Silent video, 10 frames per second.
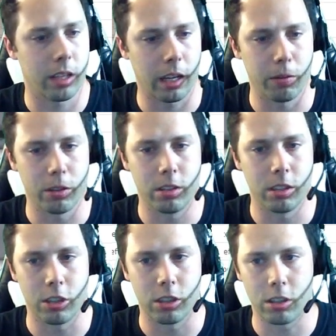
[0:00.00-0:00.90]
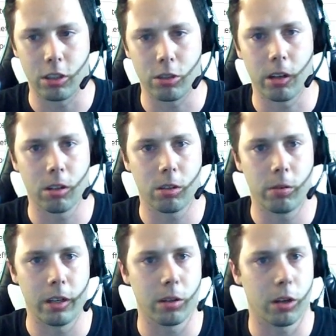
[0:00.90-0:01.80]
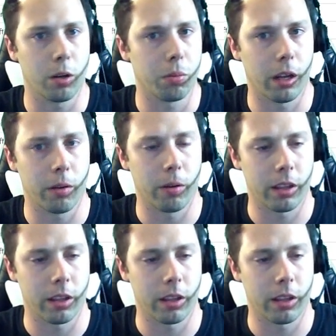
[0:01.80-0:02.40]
It's just a trailer queen to go play with,